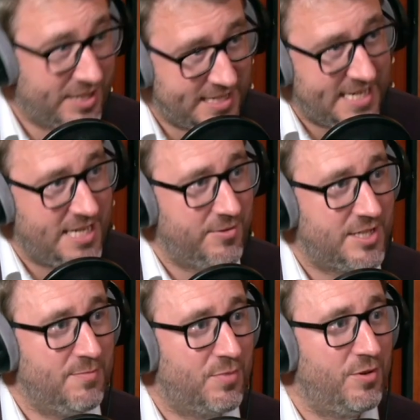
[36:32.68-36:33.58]

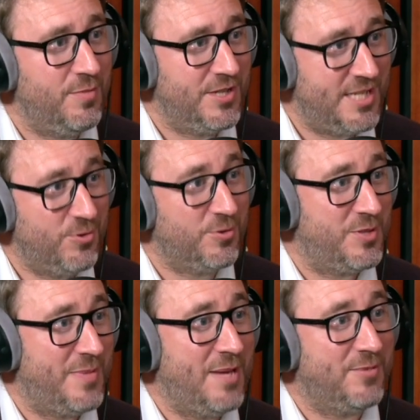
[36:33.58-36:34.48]
continuous employment, in order
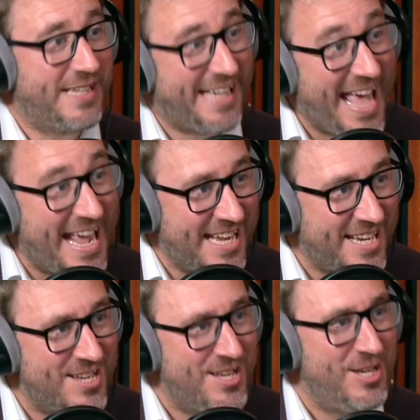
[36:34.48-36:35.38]
to be able to
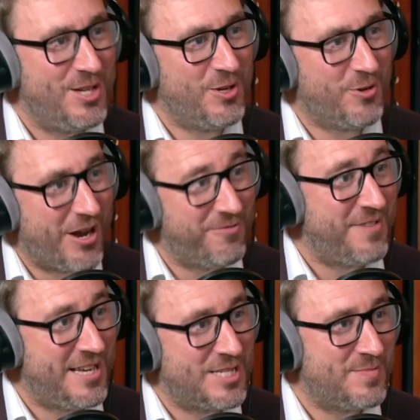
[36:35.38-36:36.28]
gain your
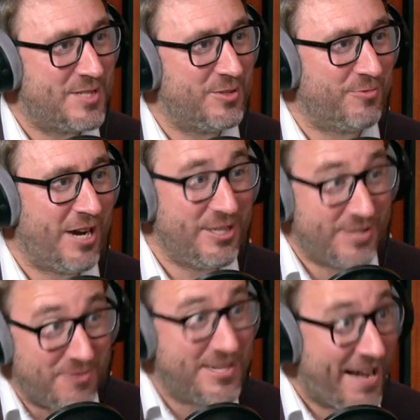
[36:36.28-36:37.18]
unfair dismissal right. You
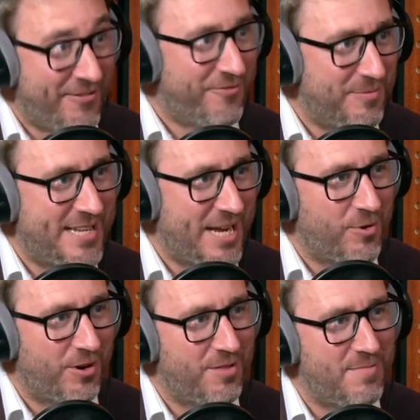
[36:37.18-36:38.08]
don't have it from day one at the